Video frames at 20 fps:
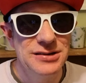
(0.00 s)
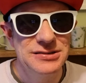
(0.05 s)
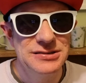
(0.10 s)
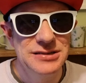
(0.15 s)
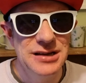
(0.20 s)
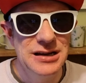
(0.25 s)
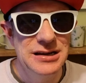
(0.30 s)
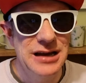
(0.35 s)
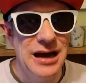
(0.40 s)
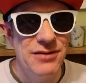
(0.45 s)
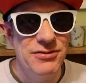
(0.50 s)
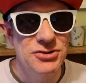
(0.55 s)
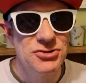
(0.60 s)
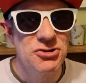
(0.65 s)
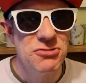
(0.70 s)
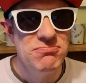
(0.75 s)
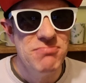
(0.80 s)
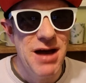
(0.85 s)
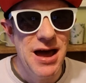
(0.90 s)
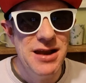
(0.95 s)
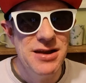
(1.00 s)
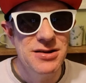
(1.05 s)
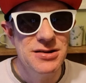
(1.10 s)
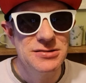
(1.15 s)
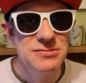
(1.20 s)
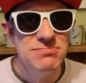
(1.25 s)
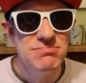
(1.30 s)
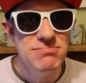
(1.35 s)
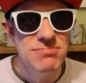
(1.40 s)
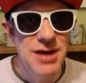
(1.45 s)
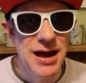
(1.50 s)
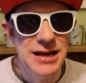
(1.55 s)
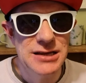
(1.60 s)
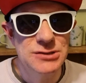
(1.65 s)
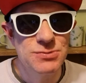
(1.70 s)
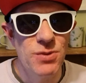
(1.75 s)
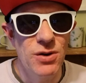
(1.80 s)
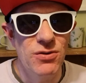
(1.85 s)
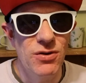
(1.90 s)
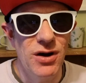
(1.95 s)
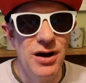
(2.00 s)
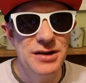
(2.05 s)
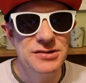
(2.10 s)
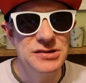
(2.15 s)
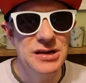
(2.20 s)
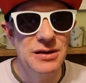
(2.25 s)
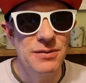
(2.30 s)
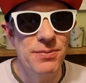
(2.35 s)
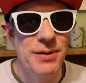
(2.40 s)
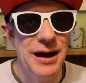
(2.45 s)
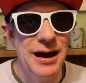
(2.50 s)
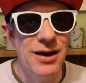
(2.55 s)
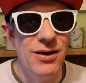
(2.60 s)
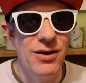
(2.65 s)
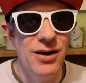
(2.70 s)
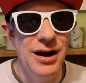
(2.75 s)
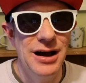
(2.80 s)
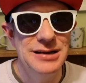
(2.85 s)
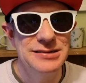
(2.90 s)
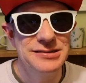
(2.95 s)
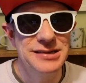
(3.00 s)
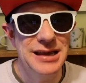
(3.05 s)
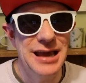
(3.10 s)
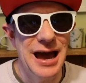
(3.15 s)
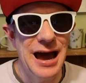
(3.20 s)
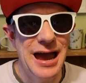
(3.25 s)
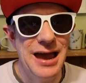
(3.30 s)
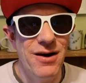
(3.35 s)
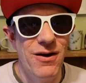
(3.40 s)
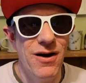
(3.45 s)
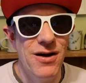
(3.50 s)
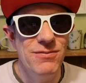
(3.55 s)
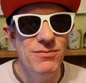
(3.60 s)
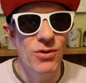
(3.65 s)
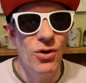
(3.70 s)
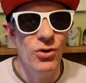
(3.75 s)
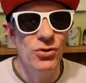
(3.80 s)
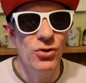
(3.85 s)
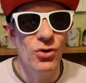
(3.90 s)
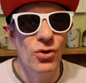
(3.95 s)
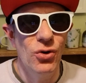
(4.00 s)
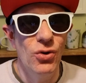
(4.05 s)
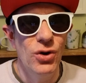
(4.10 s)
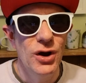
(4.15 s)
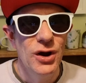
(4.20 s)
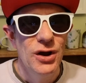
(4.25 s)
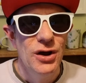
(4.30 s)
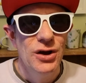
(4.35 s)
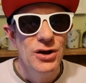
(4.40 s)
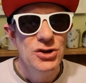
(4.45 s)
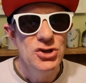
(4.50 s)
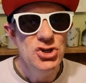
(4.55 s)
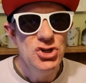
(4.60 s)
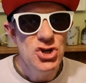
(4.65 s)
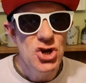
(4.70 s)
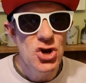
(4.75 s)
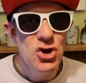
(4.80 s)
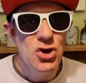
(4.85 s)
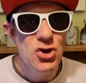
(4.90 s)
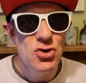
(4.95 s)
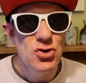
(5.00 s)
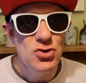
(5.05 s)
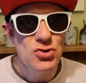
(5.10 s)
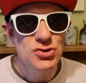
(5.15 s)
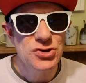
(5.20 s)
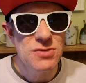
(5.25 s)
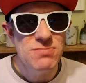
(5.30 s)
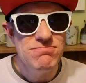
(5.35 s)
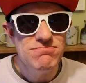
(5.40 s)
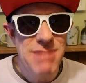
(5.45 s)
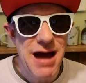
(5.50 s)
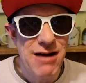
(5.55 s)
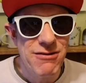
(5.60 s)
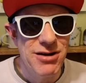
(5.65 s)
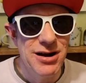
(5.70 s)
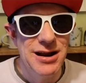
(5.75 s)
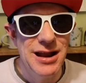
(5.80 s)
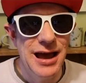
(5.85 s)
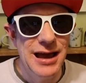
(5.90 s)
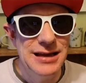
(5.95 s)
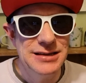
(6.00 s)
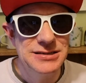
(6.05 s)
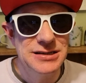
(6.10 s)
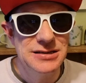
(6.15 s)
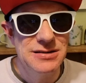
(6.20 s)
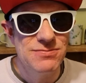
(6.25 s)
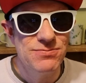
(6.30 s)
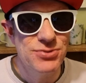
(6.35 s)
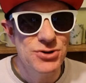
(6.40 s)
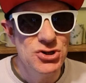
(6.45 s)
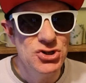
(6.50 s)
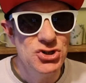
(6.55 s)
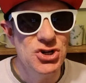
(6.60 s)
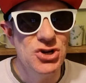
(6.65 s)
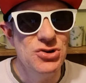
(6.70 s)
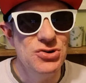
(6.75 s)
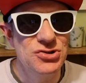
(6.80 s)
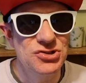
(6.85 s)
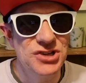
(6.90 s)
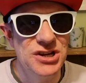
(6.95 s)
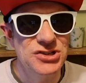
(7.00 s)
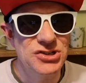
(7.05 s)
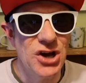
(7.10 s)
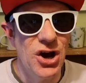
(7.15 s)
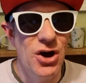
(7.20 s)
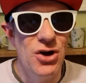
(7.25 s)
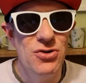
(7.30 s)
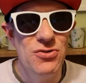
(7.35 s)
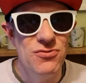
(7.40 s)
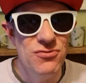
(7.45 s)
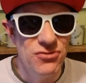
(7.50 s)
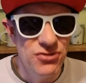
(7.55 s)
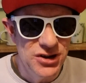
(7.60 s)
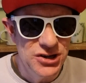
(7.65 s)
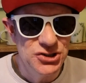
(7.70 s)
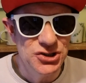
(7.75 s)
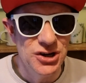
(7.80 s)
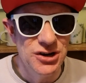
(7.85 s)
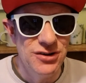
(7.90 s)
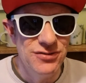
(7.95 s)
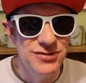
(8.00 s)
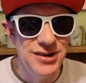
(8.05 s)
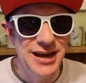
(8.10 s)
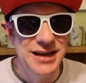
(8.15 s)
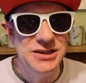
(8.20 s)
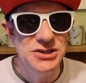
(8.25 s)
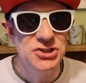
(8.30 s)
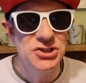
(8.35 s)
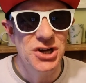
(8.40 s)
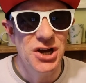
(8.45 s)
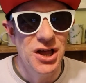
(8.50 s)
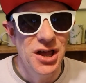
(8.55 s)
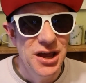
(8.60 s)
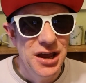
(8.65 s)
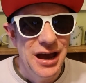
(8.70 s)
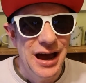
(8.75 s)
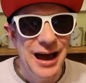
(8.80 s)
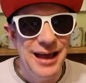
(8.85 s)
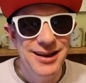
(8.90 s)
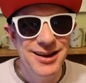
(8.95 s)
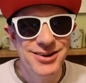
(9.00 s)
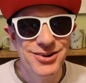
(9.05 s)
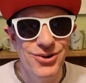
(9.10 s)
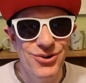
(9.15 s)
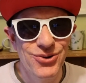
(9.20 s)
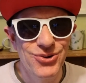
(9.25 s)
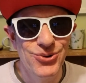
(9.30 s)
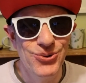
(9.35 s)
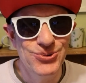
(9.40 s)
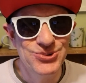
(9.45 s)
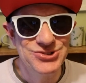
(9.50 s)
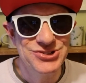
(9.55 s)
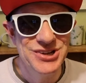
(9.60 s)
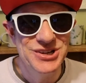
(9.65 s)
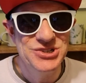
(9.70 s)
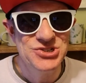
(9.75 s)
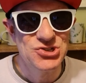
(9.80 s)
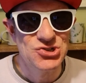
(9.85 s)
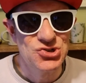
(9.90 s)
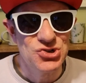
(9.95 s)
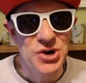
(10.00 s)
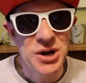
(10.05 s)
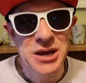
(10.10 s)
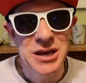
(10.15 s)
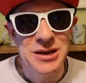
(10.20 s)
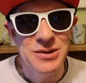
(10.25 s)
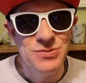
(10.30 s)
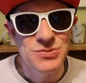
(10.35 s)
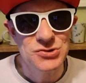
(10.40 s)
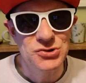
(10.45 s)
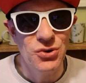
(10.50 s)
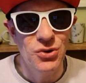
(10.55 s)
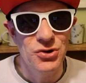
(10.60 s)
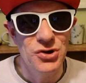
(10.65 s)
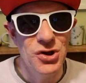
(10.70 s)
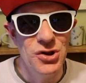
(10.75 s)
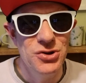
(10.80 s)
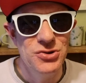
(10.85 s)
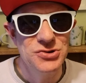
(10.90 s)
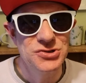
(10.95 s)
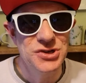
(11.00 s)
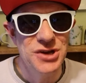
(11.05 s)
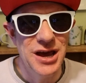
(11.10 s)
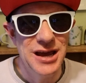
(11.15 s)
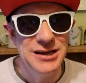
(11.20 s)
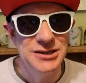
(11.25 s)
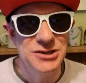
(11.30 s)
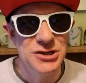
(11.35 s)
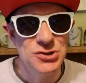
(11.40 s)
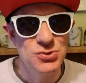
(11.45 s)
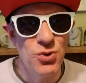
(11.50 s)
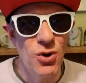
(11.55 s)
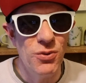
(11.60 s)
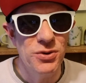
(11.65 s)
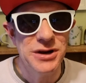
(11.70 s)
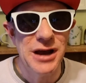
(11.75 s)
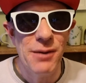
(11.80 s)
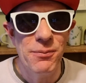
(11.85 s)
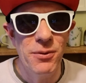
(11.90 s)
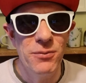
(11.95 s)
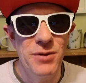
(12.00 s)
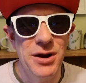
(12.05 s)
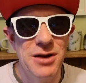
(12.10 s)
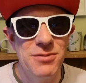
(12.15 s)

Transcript: did have a tremendous mesmerizing power as the AI model used and marinated and produced its own vision of nature. Anadol calls these dreams or hallucinations. What would happen when a